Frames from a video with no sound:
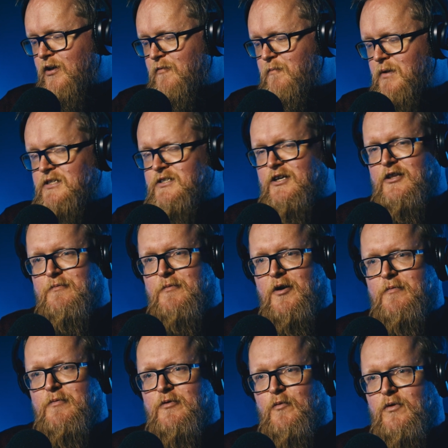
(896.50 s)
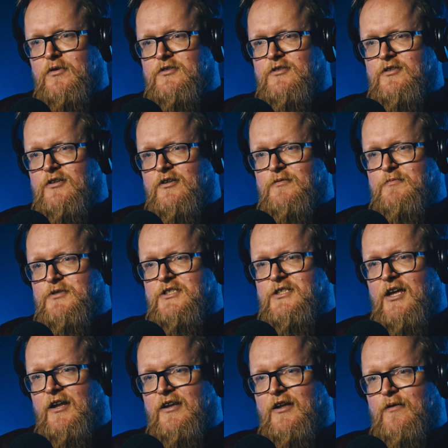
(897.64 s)
kind of missing at the moment? What's the
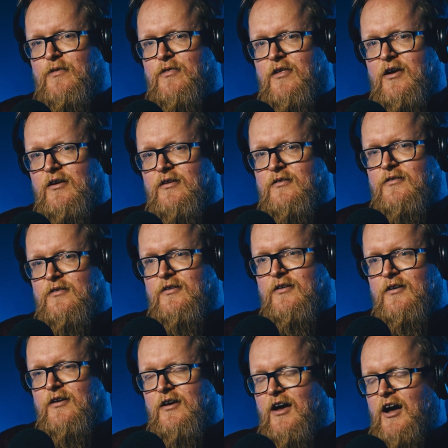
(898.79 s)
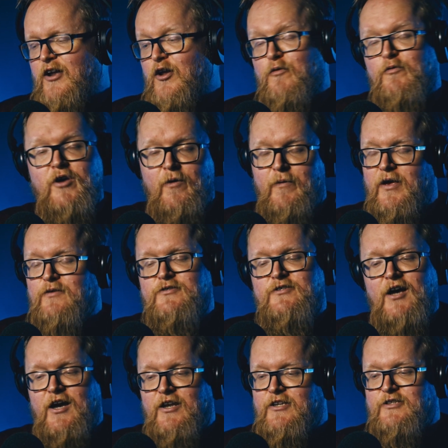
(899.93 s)
standout thing? I know going
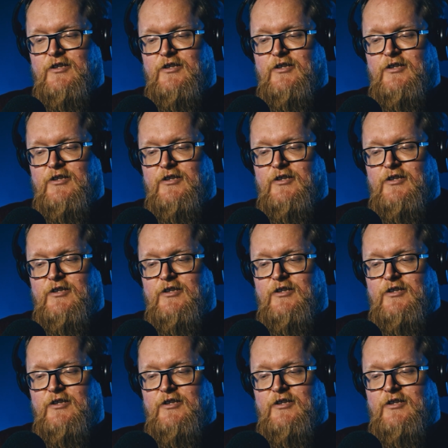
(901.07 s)
outside